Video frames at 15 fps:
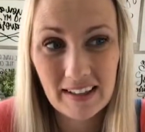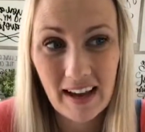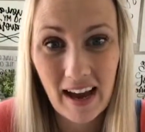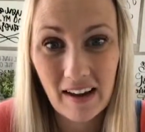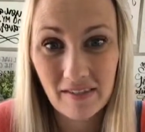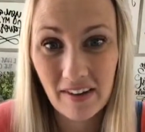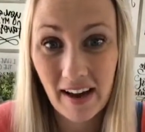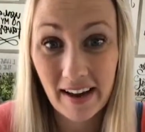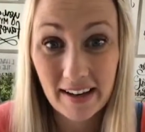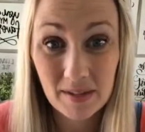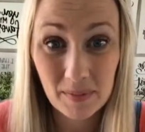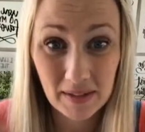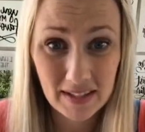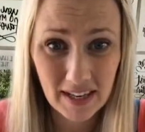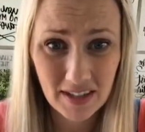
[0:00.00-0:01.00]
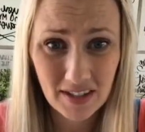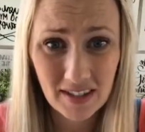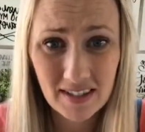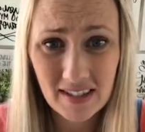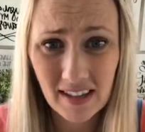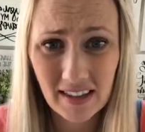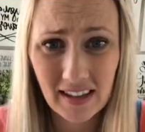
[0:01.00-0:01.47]
have high
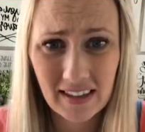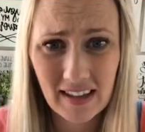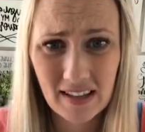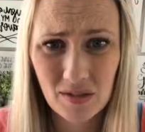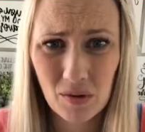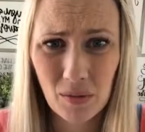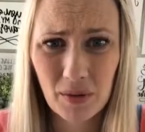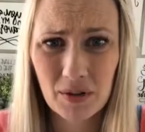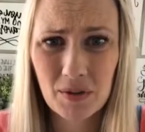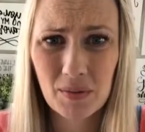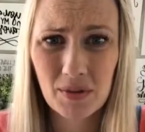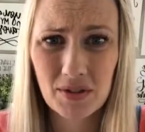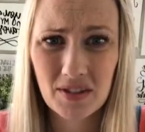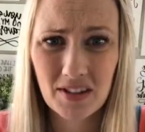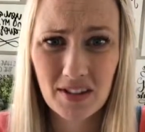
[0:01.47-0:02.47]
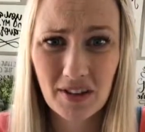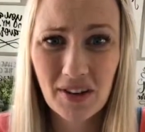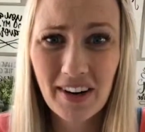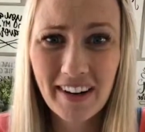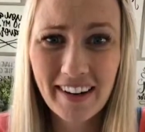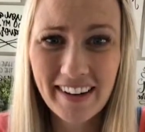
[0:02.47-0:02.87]
expectations. I thought that's what we were supposed to do.